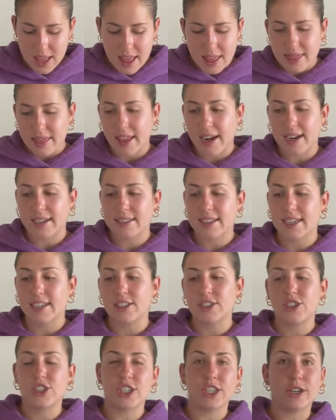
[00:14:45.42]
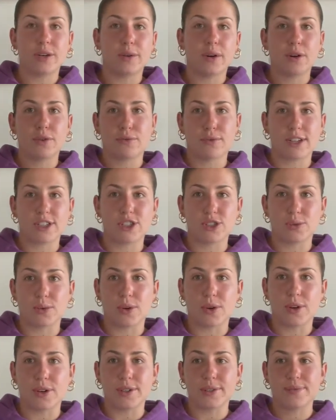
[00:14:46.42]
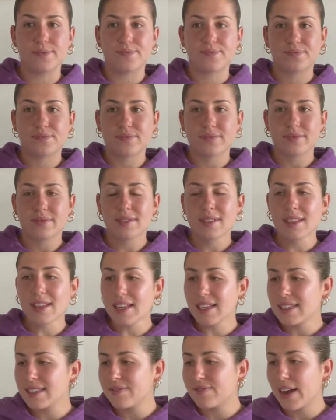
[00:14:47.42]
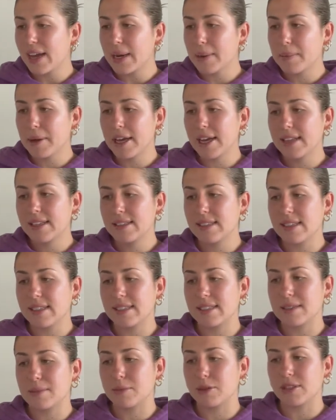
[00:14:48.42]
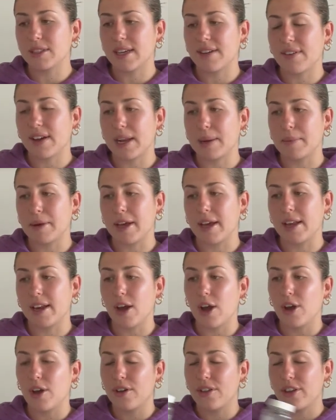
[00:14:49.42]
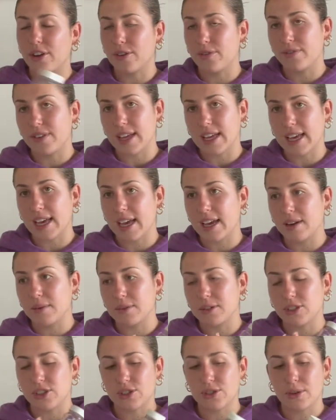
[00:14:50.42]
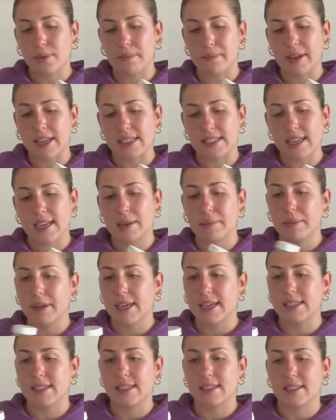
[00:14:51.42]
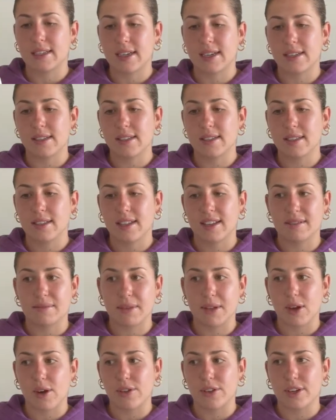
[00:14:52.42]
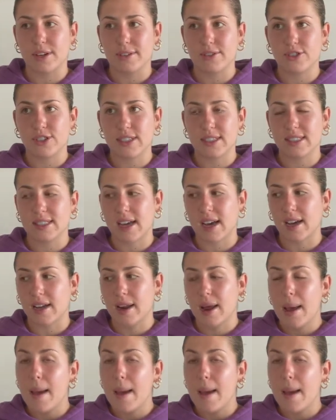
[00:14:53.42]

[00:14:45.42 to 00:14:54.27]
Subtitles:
Then I take 2 Ritual vitamins. This is a multivitamin. They're vegan, which is amazing because it does give me all the nutrients that